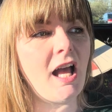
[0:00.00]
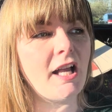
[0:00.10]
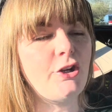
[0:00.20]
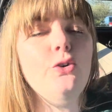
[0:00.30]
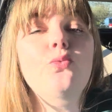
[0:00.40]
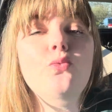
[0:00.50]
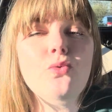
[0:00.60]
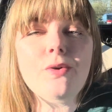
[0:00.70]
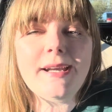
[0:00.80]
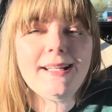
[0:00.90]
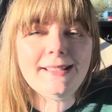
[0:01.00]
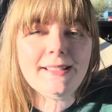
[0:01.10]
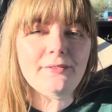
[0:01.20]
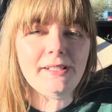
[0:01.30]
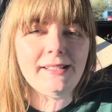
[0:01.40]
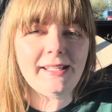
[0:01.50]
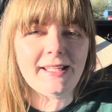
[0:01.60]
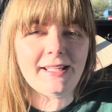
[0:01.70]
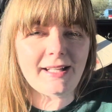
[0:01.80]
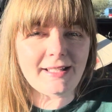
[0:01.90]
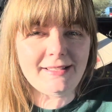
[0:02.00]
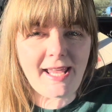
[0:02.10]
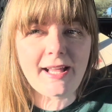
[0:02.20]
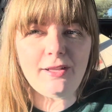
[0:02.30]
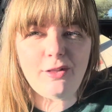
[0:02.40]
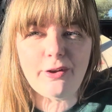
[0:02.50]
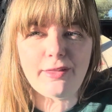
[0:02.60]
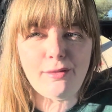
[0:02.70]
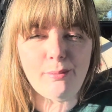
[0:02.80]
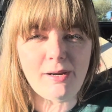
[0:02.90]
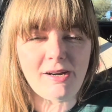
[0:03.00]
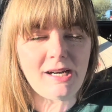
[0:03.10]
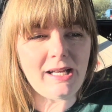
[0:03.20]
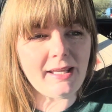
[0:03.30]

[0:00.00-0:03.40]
could really take a look in the mirror,